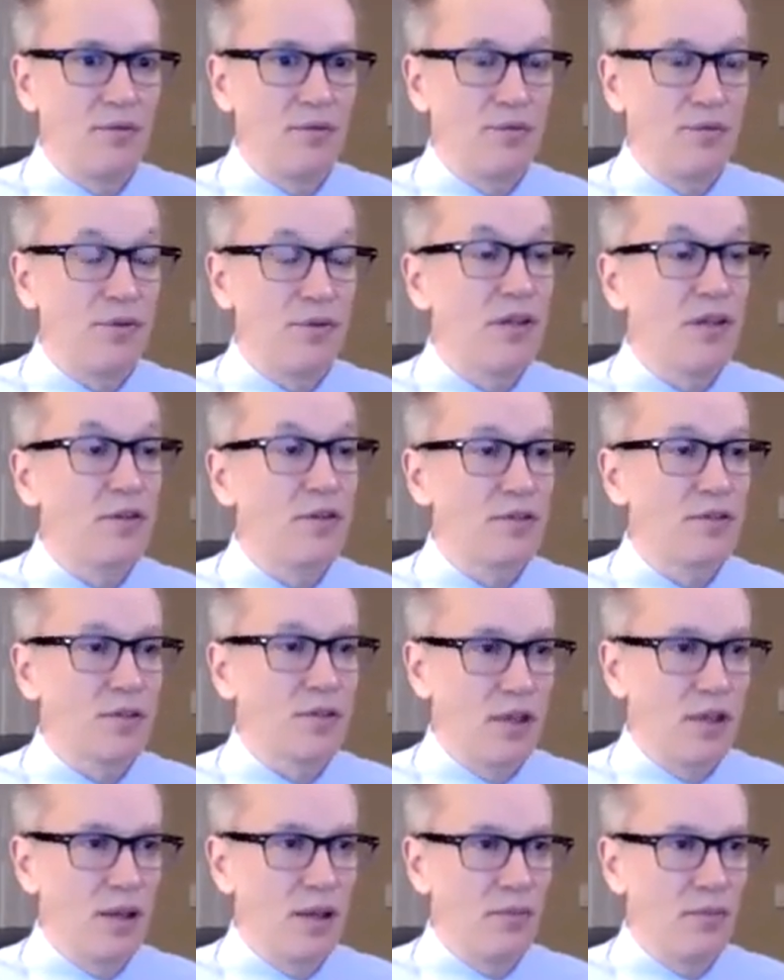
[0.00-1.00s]
for years to
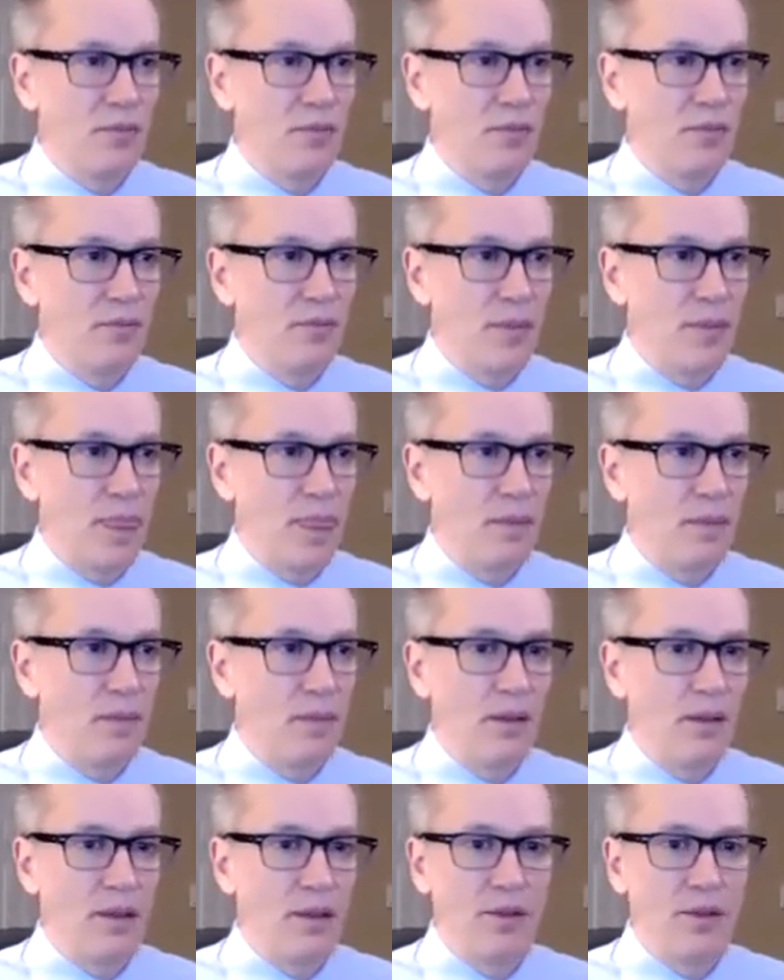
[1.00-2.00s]
come.
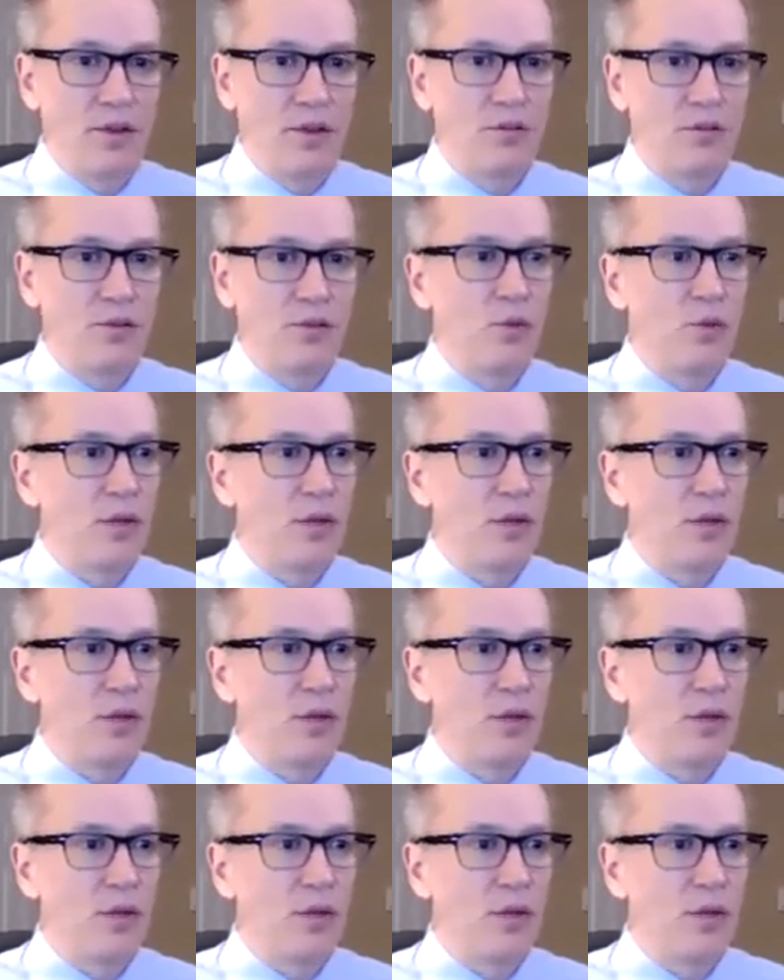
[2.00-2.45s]
They're going to do